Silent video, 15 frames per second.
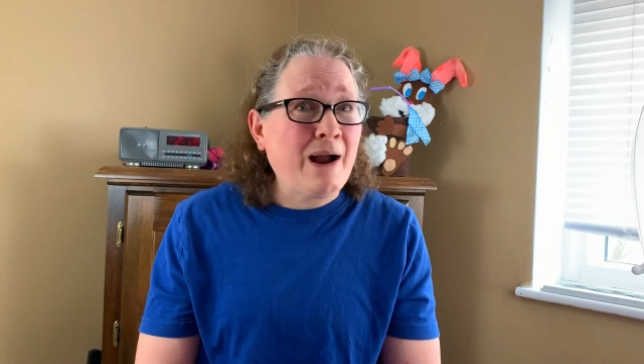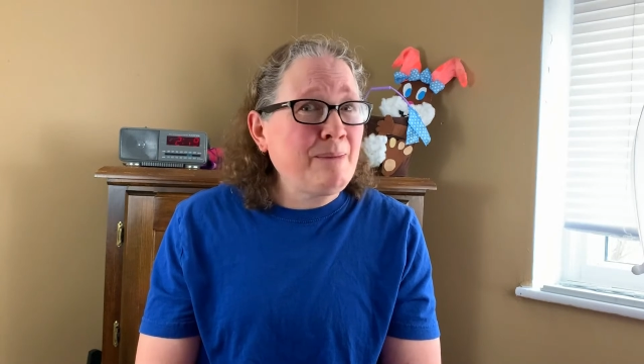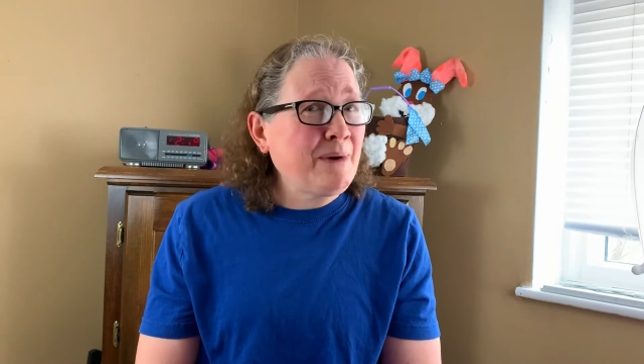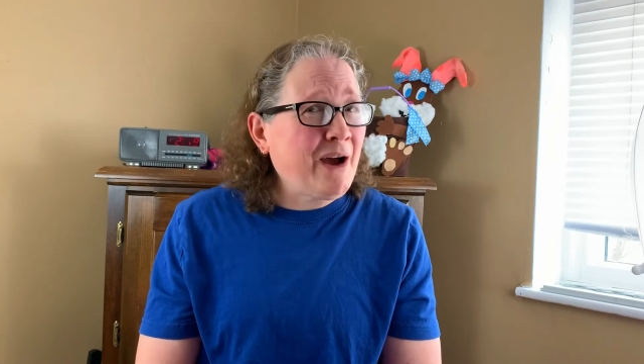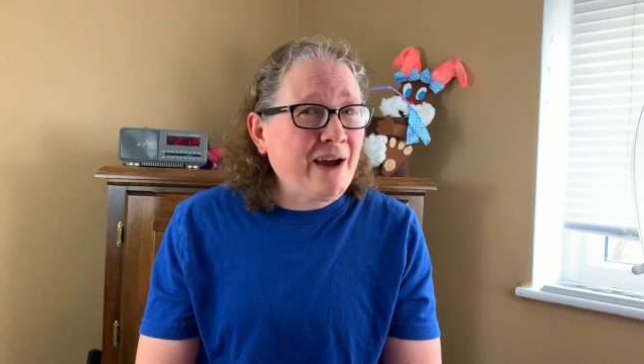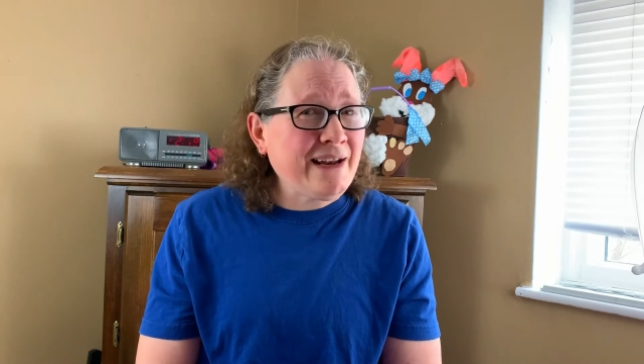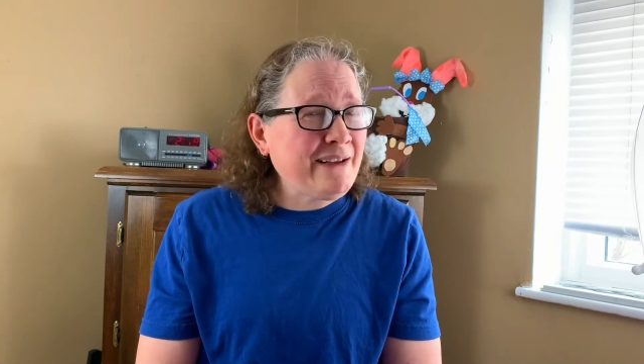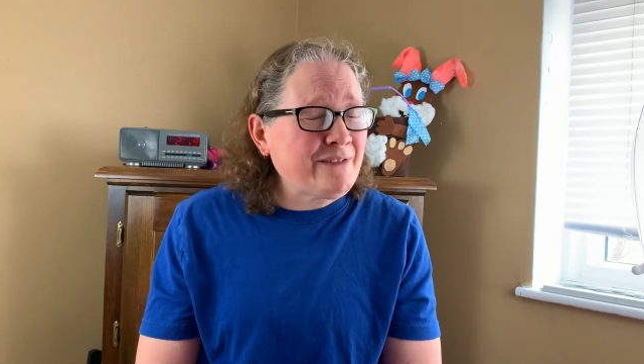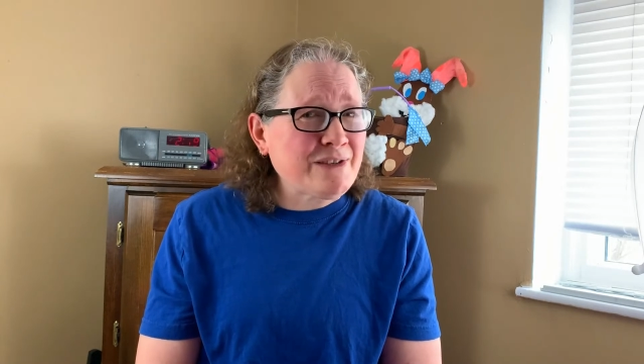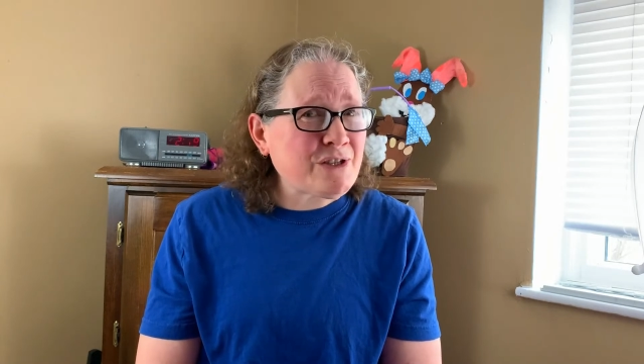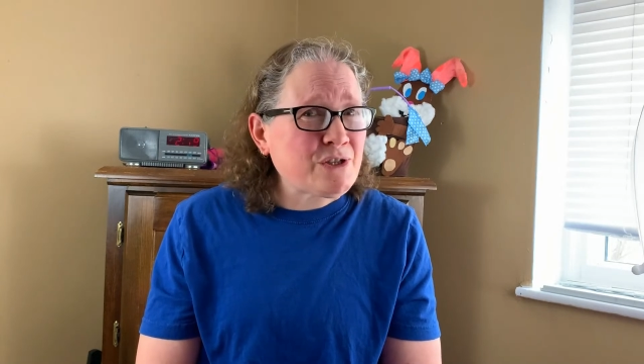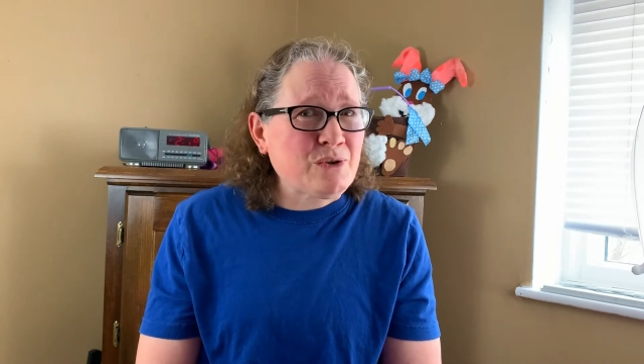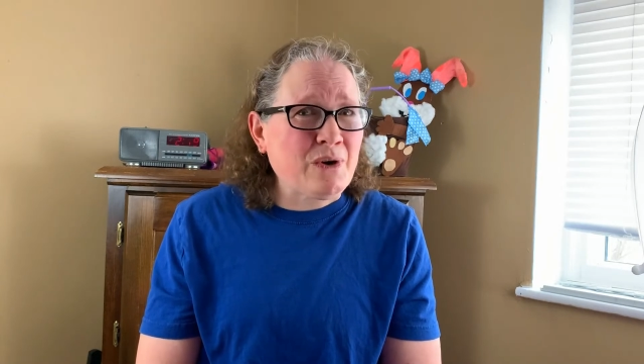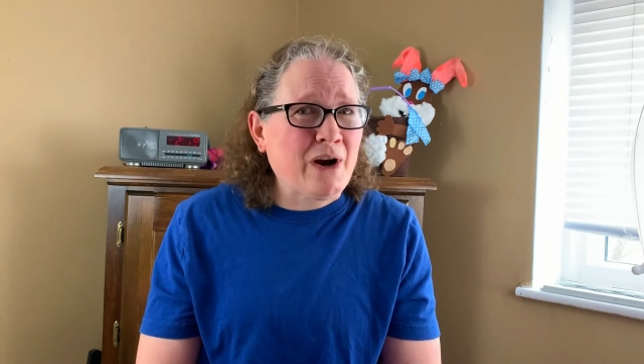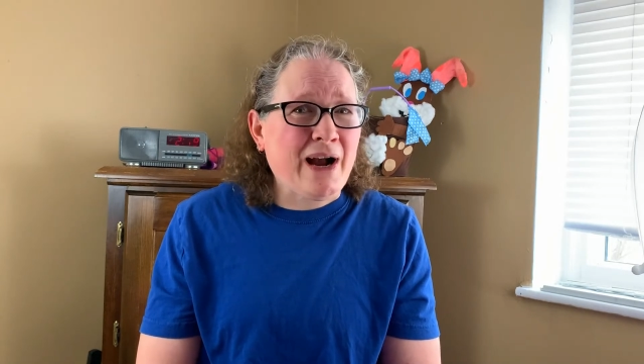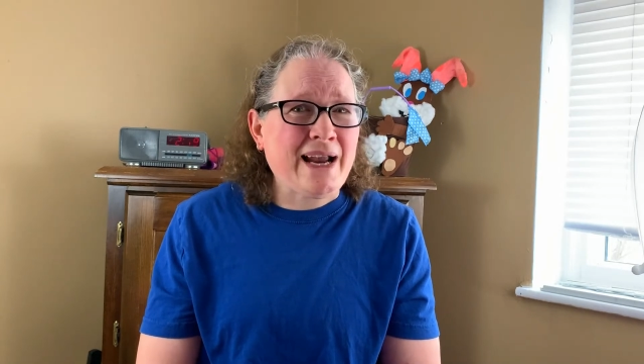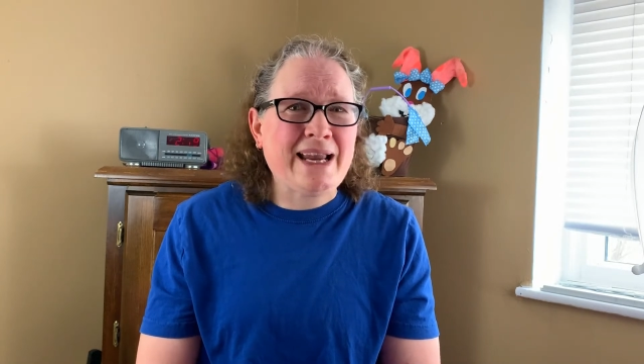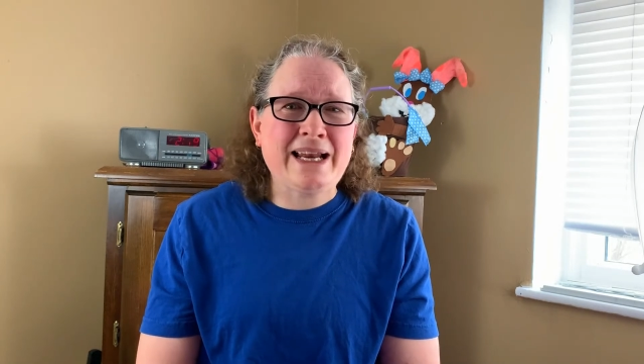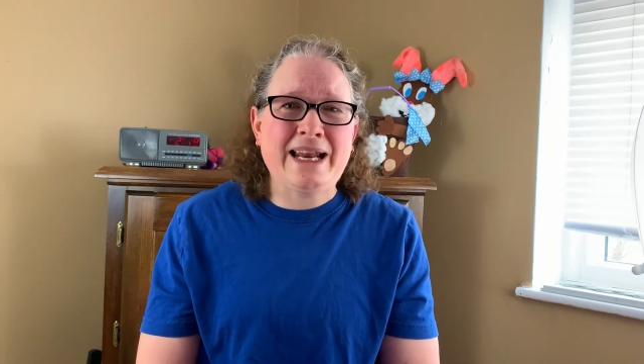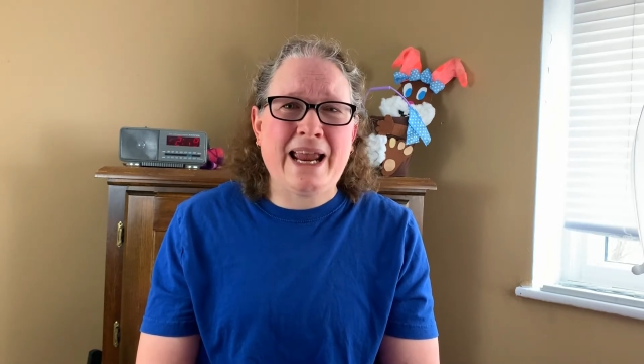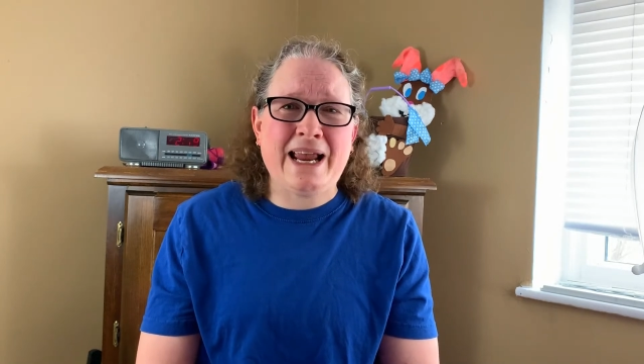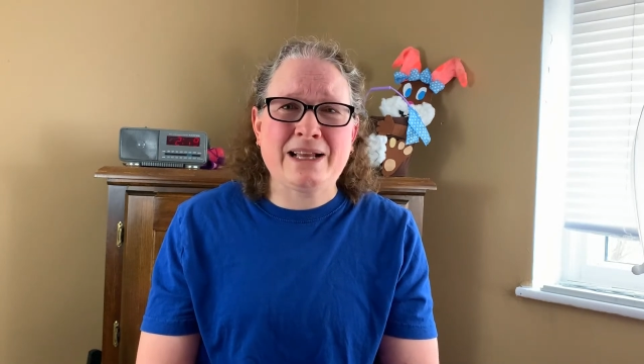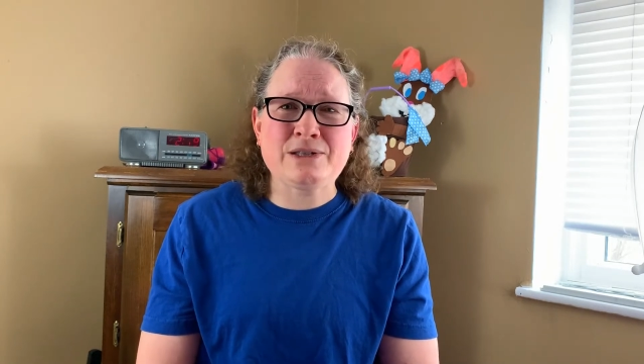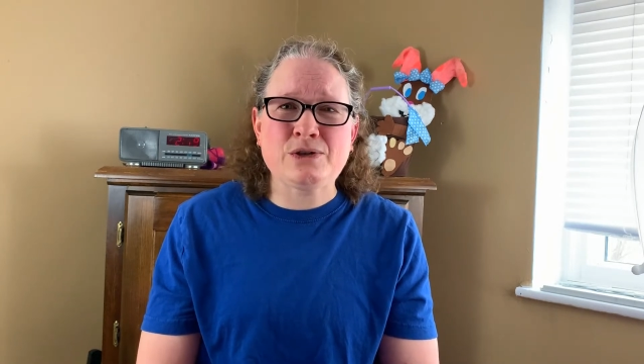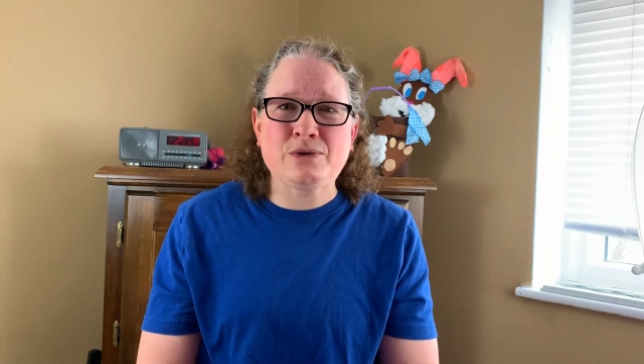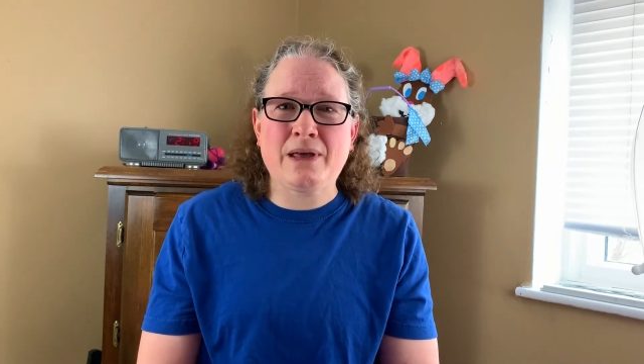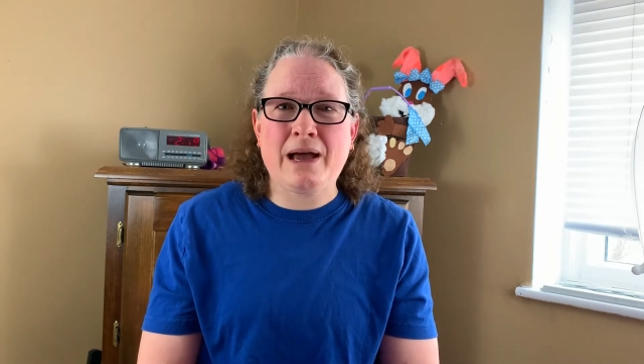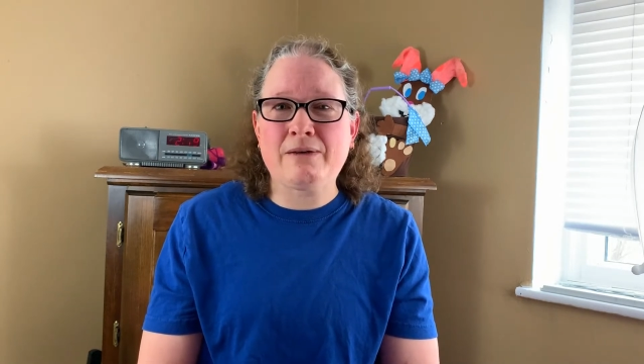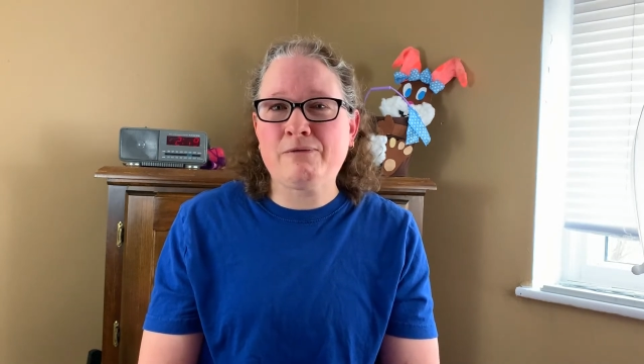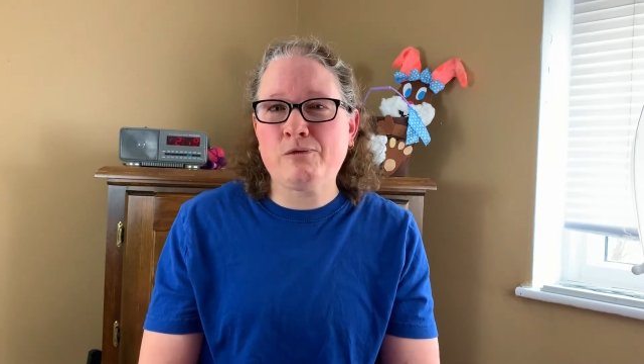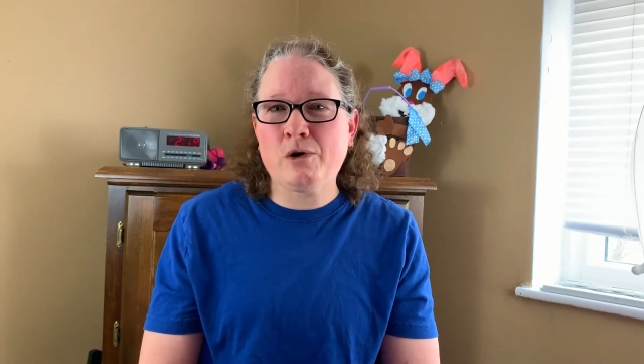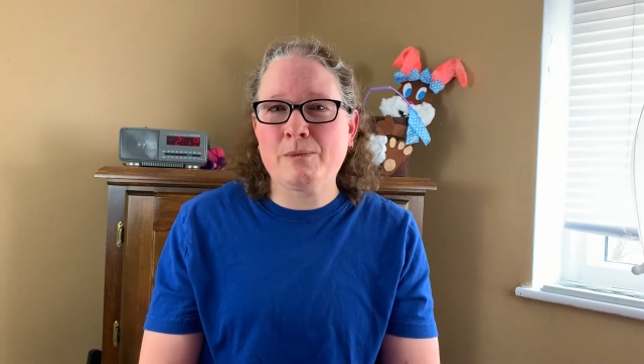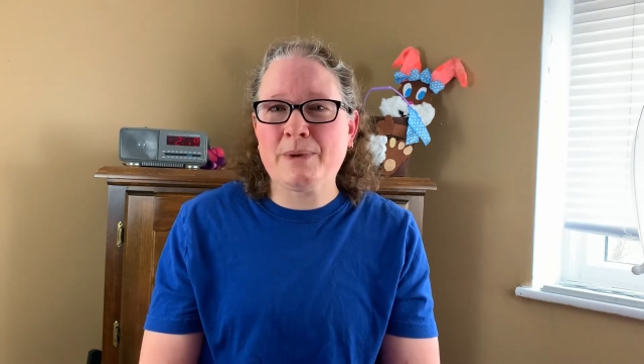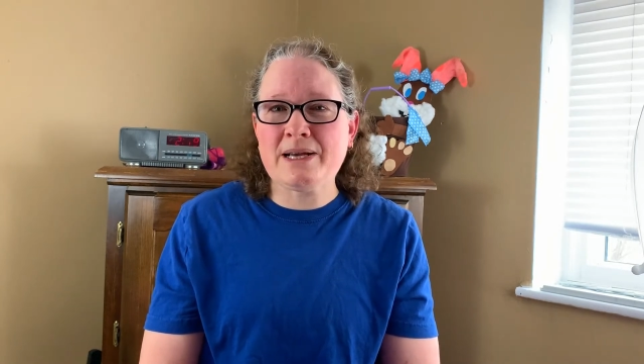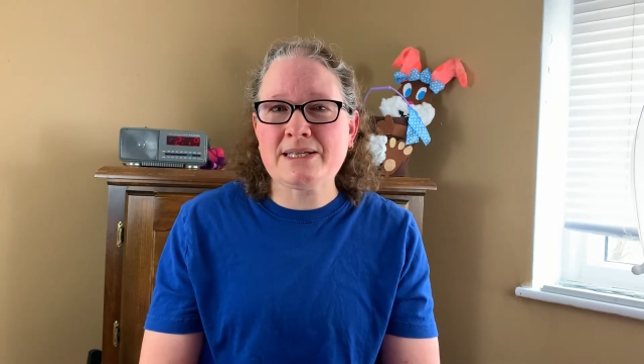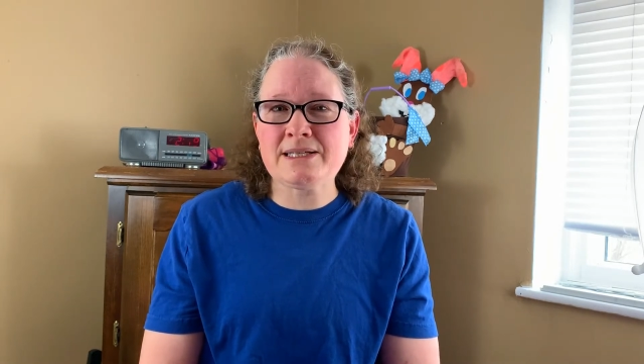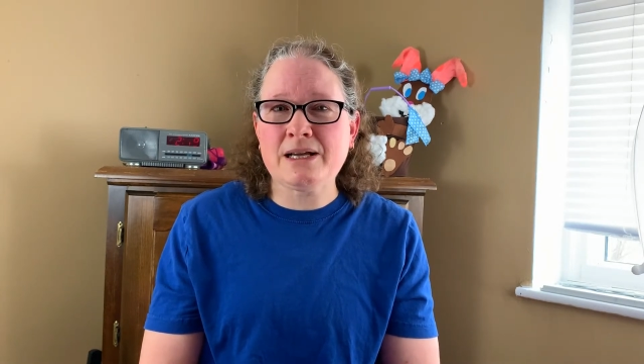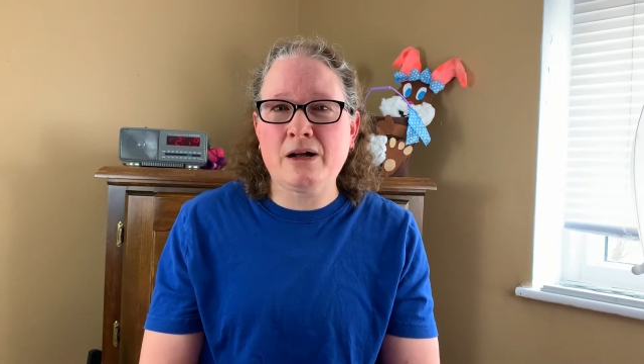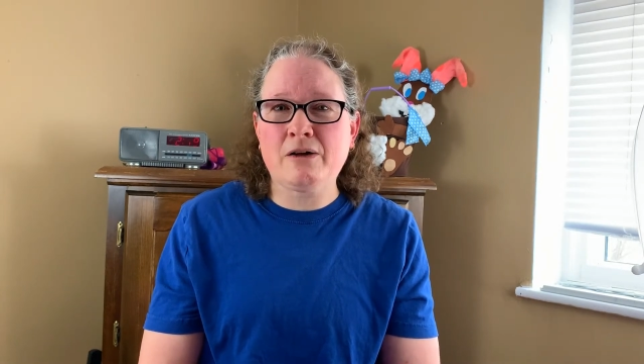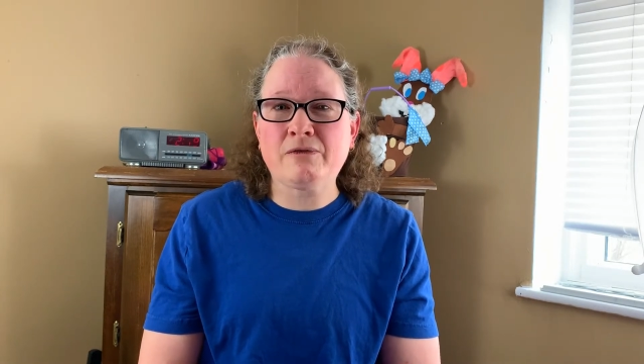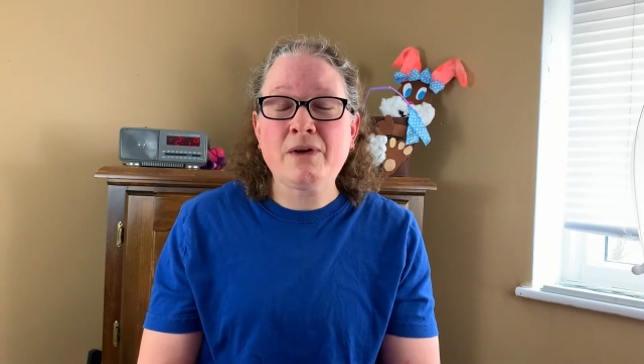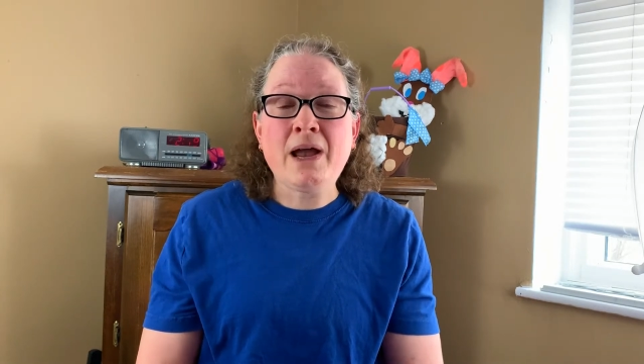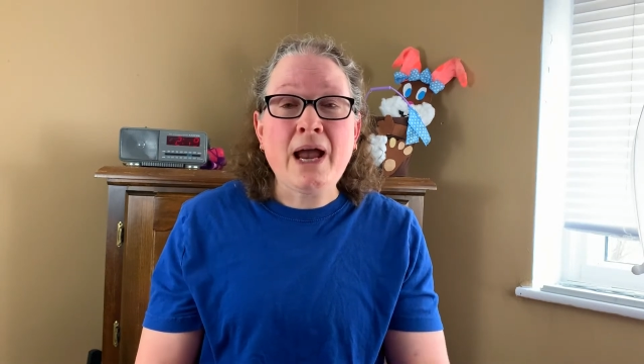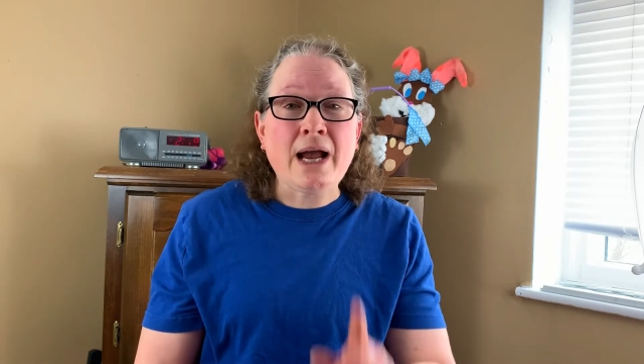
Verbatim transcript: I'm not even sure I can answer that for myself.